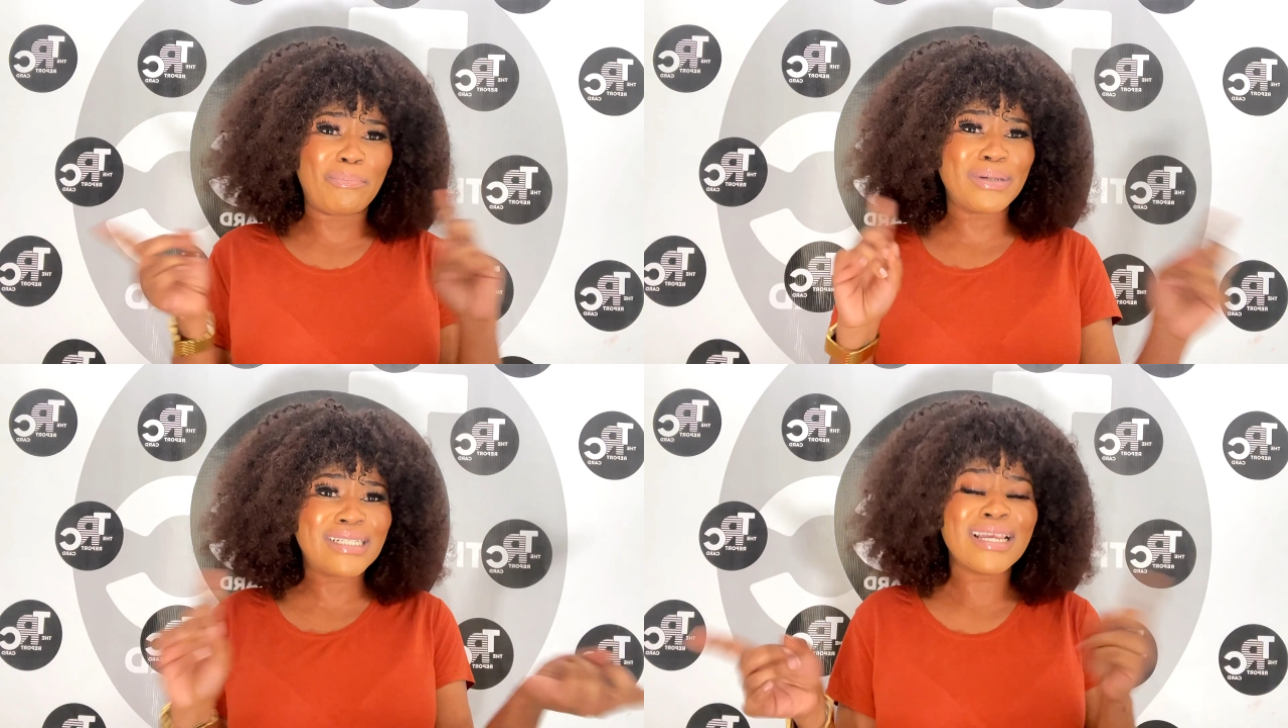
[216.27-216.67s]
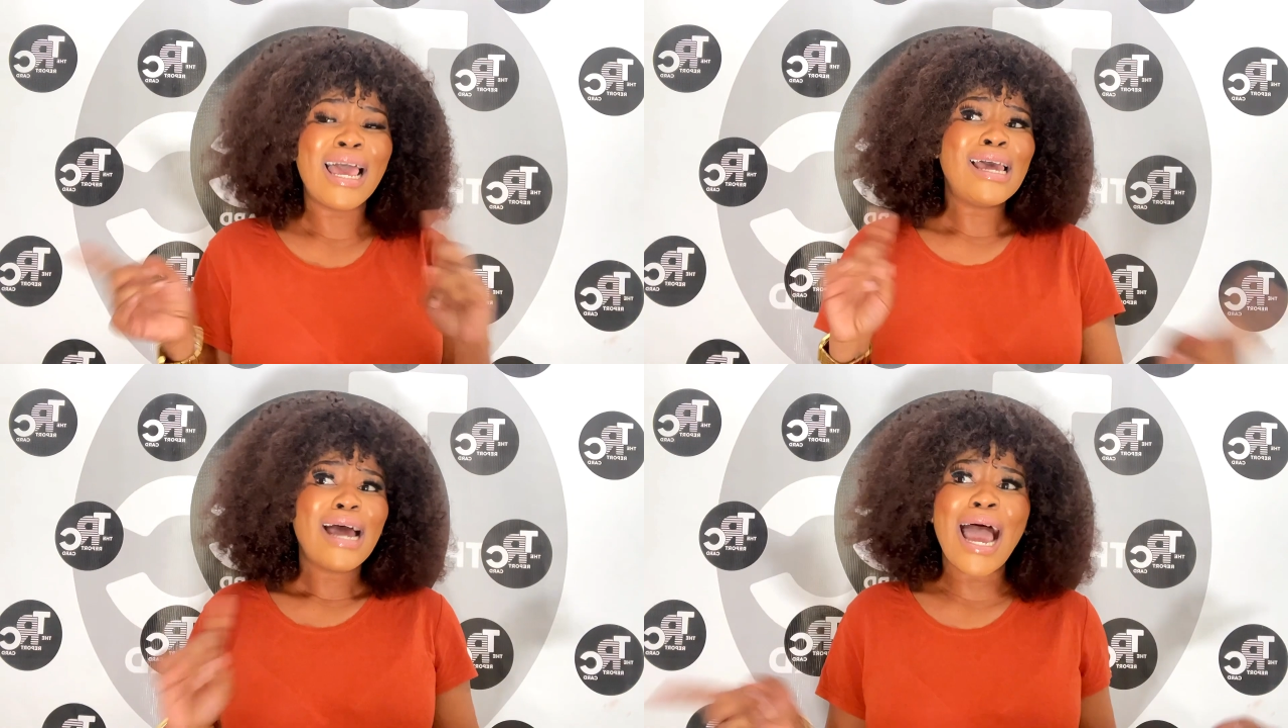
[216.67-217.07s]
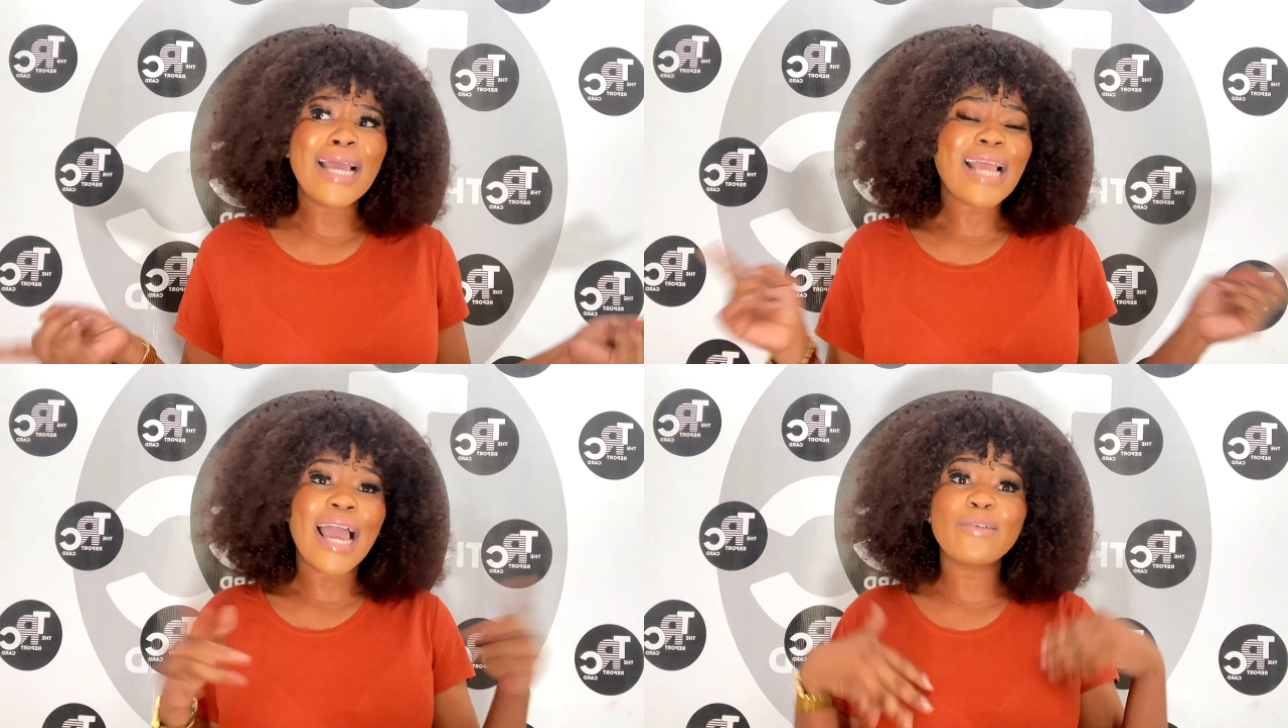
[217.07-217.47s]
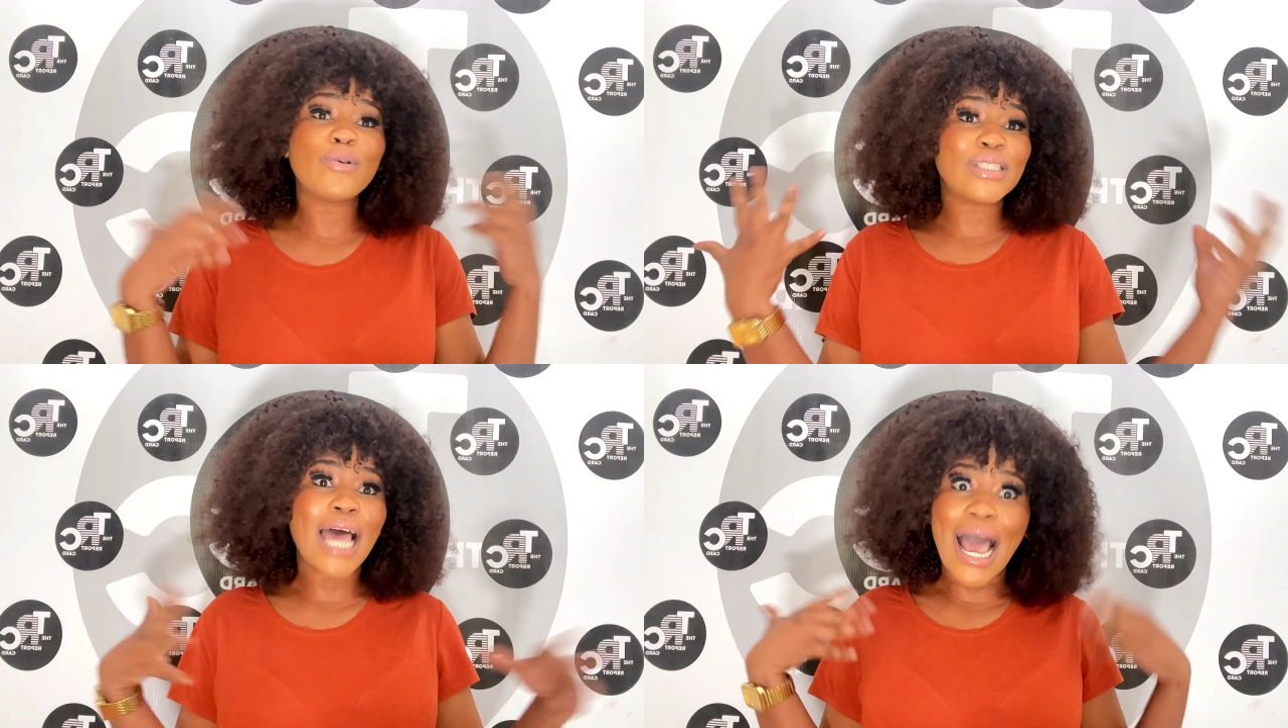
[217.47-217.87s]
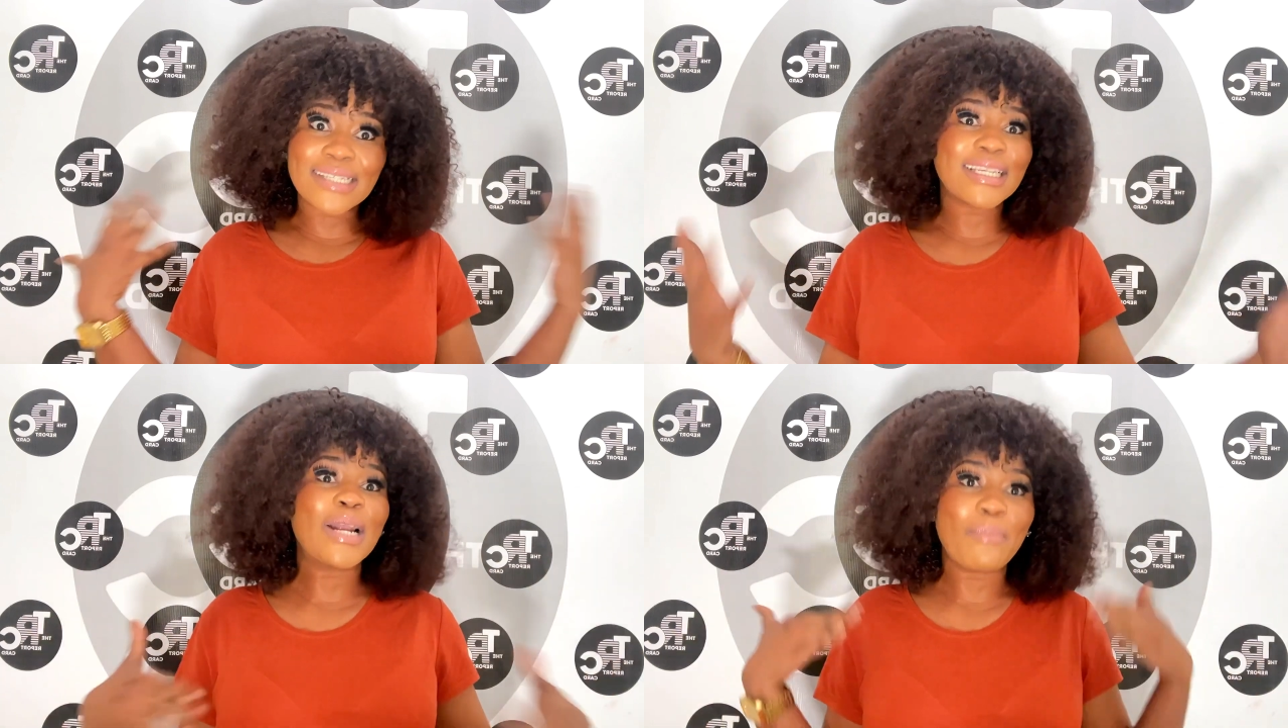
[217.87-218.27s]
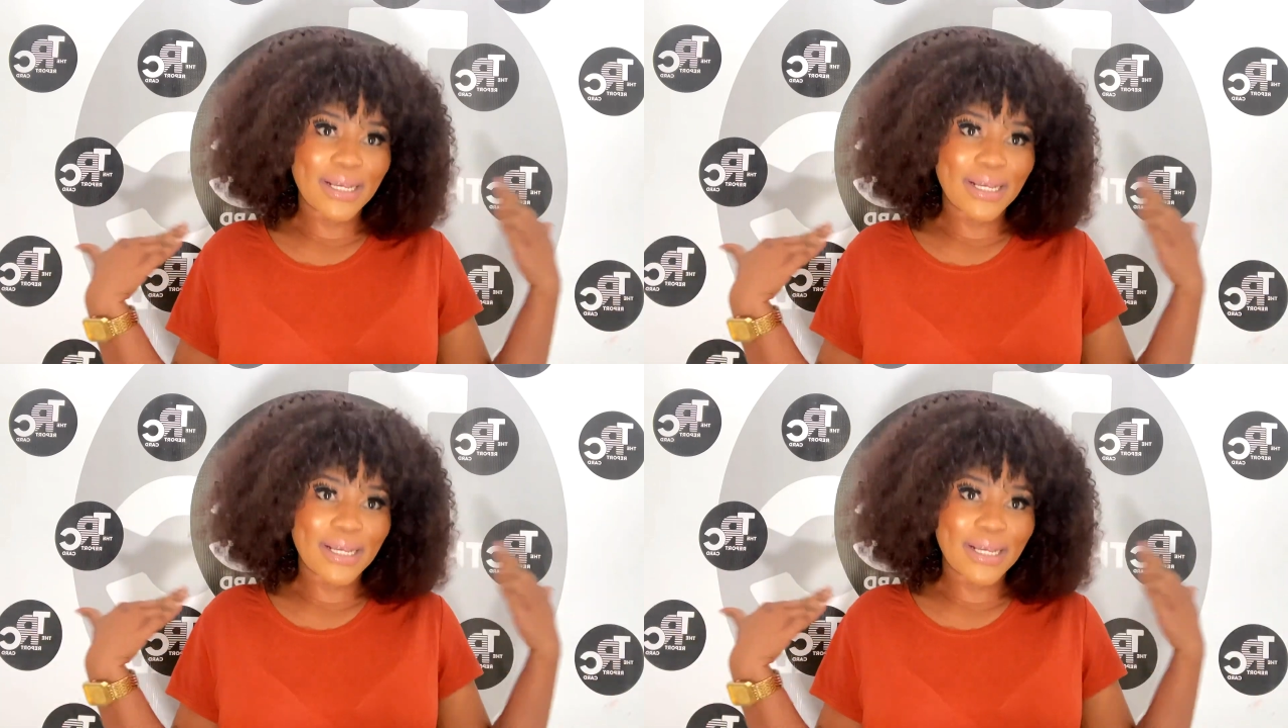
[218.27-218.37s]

bit, I was asking